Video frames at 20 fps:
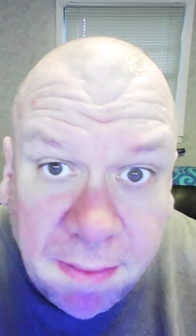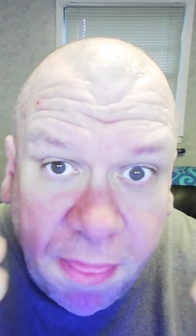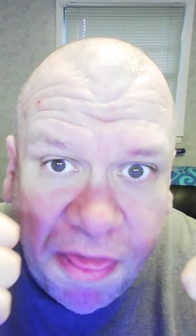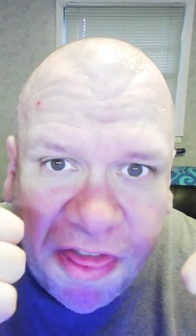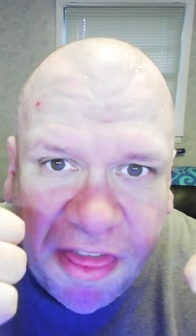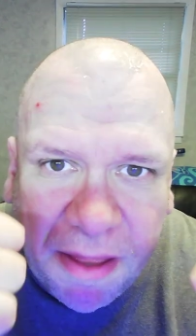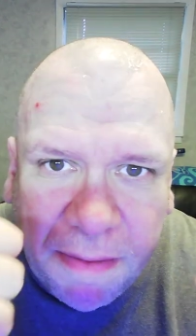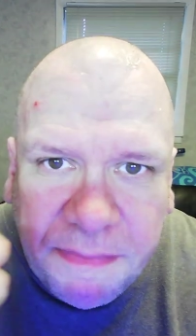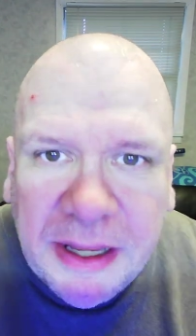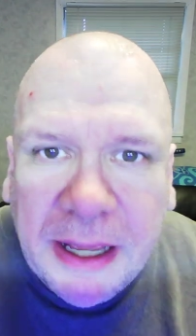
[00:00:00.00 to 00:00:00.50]

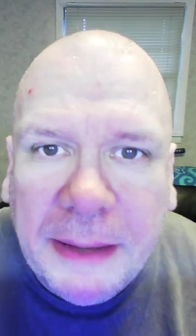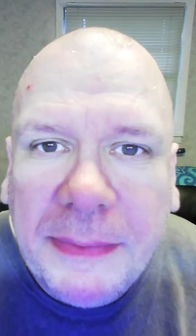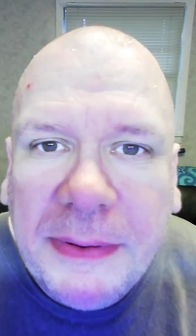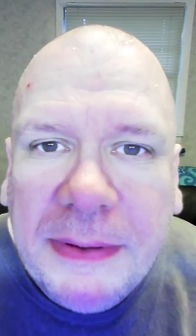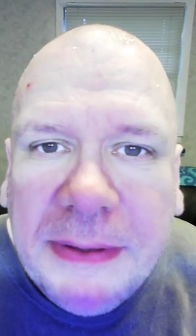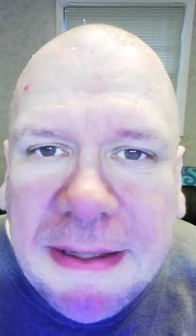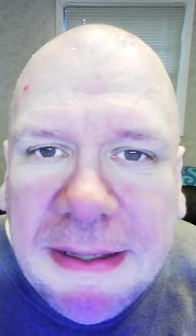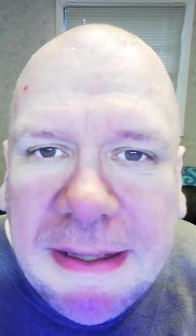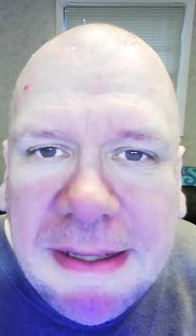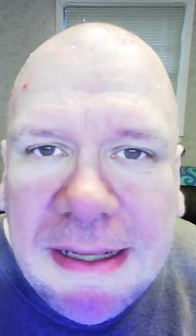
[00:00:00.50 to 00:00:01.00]
thumbs up.
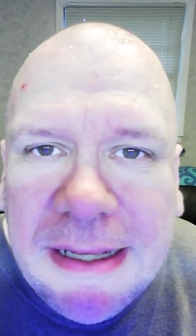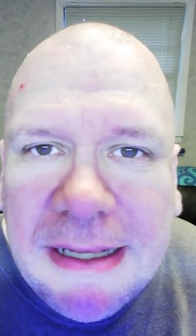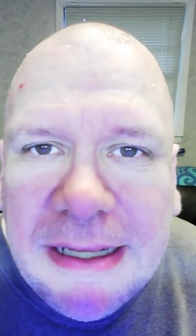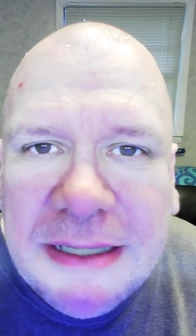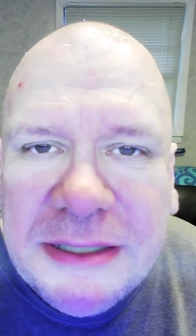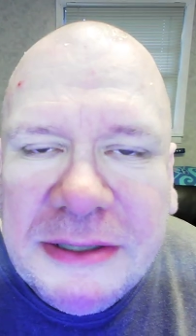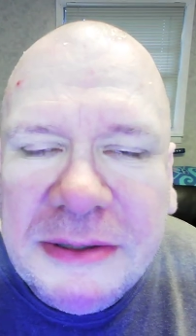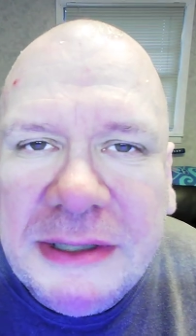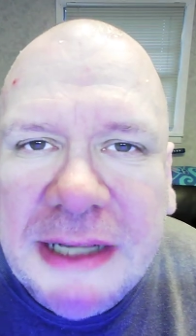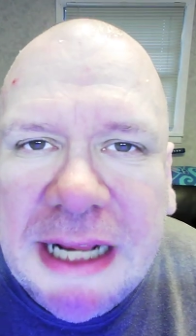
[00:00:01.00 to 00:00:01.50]

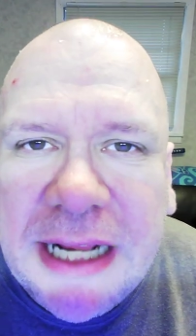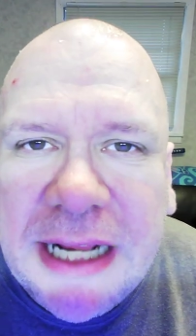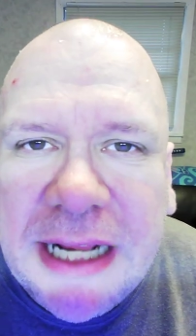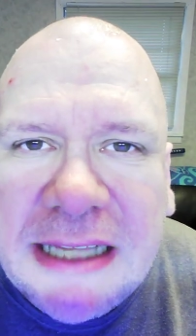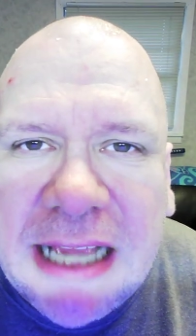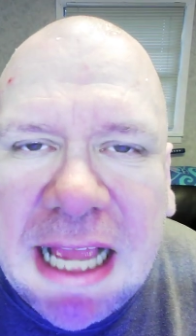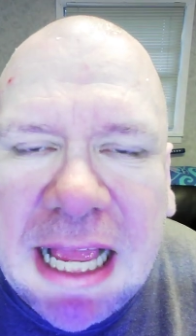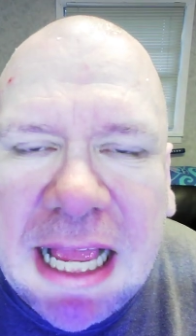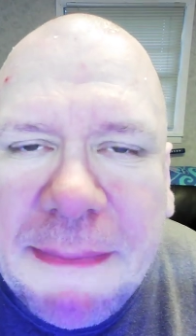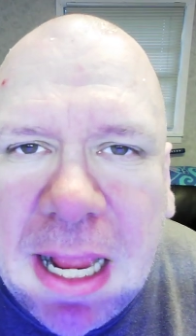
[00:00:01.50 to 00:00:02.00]
So until next
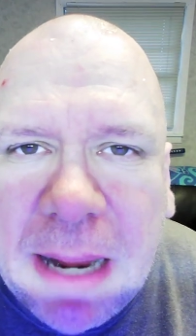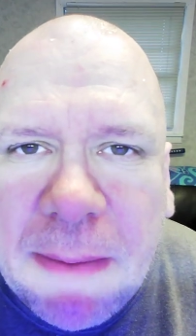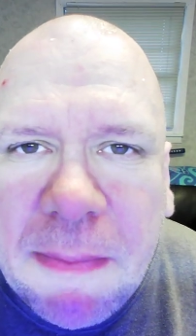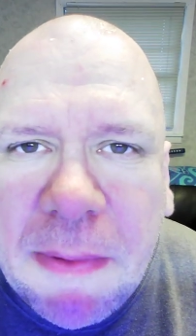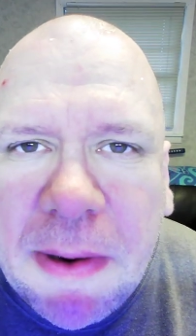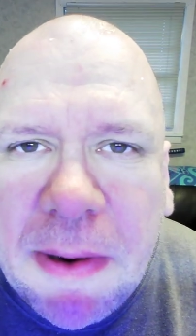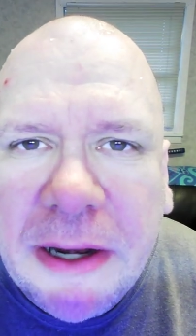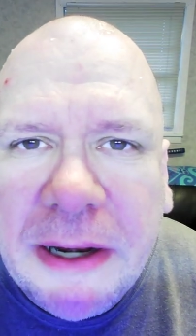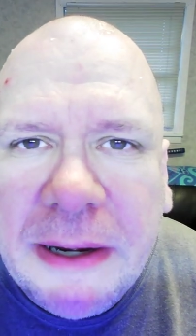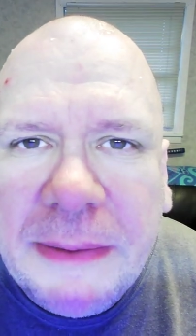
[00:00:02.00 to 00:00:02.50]
time, I'm
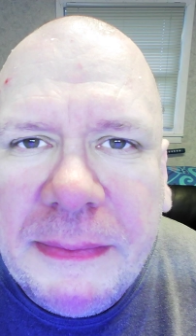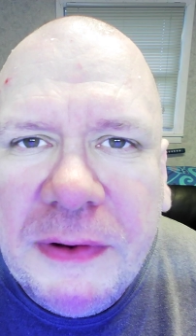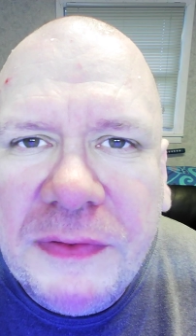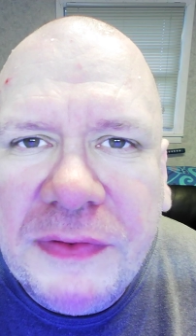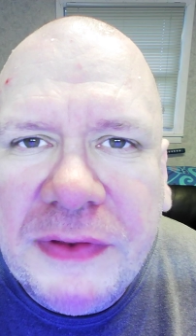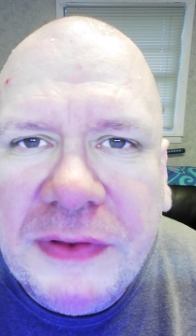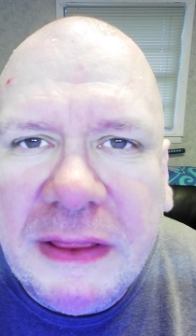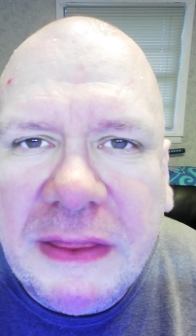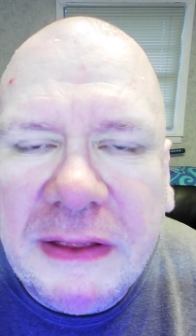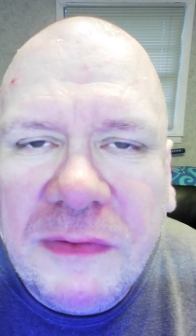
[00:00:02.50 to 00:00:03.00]
Randall M. Rueff,
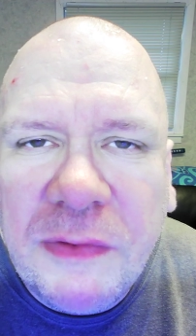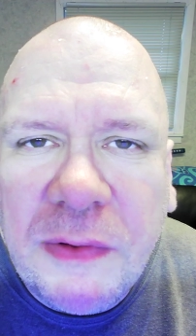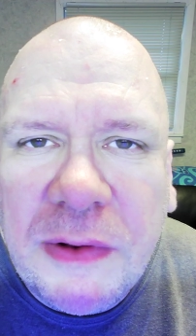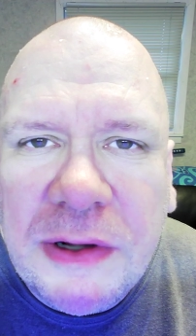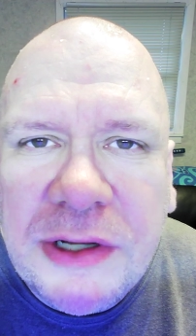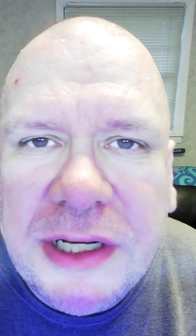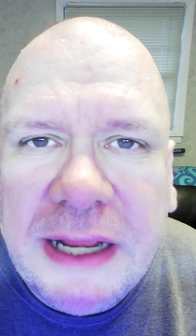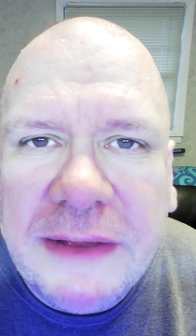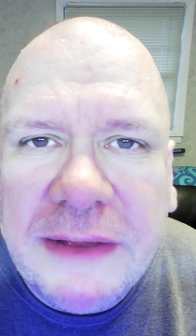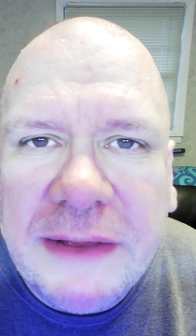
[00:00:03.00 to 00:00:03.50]
and thanks for
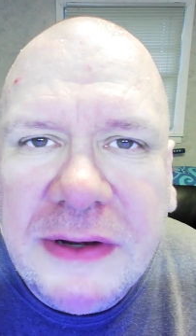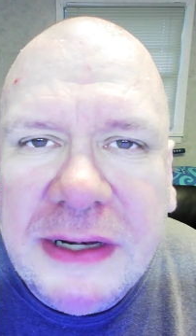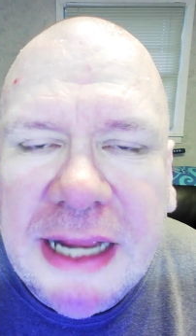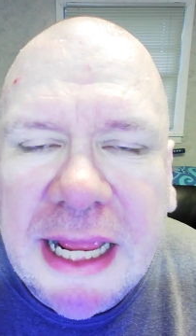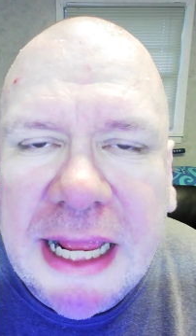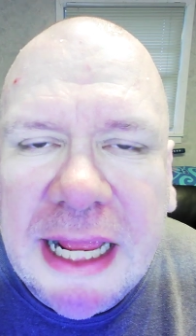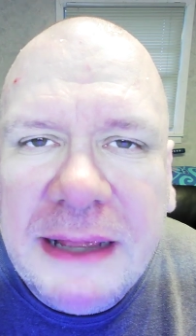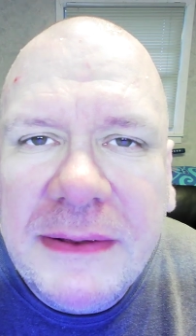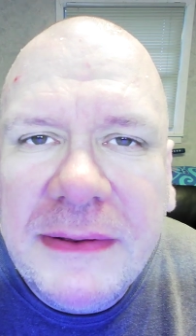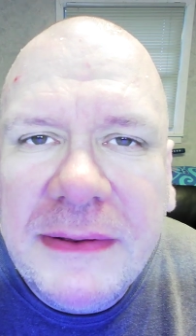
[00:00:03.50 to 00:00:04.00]
watching. Have a good
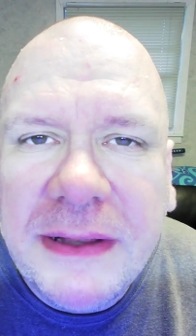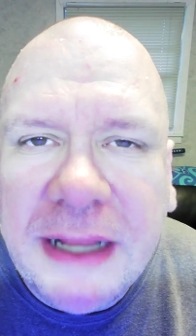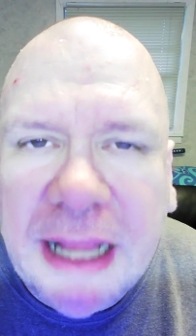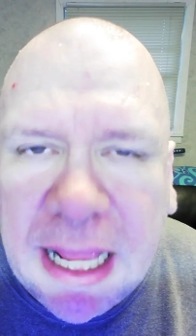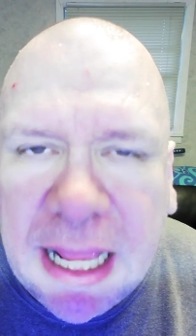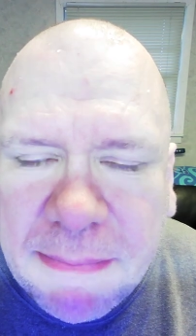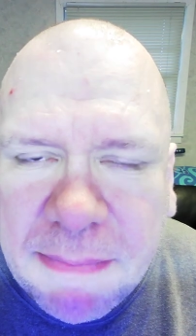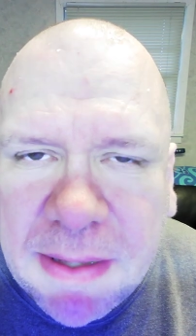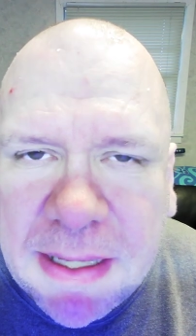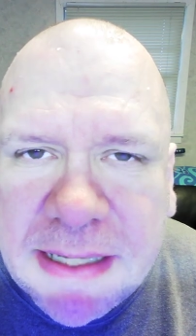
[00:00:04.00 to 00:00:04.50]
day. God
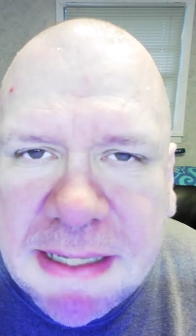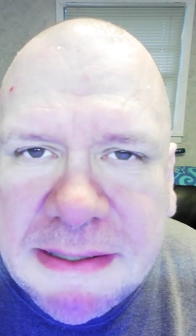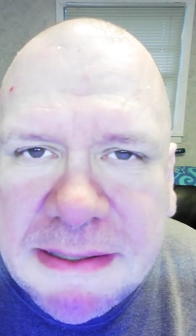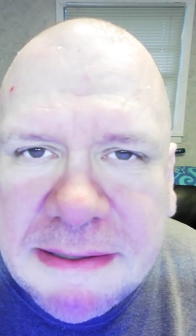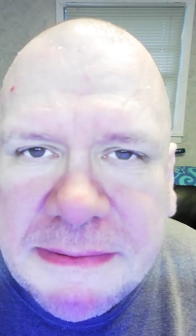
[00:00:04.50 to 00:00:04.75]
bless.